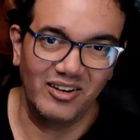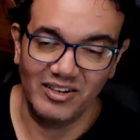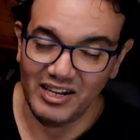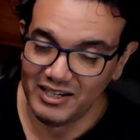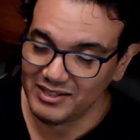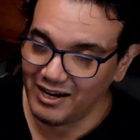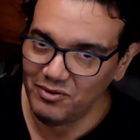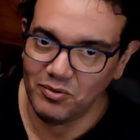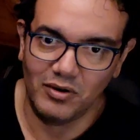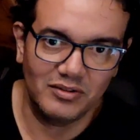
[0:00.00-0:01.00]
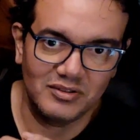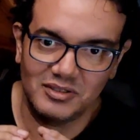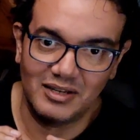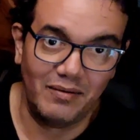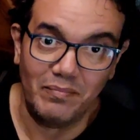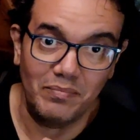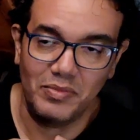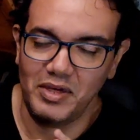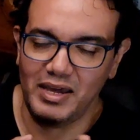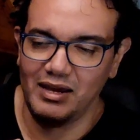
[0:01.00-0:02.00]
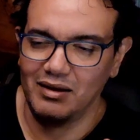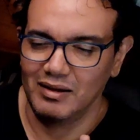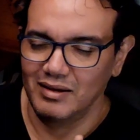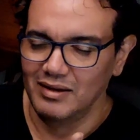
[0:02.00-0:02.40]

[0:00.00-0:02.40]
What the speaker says: Unless I want something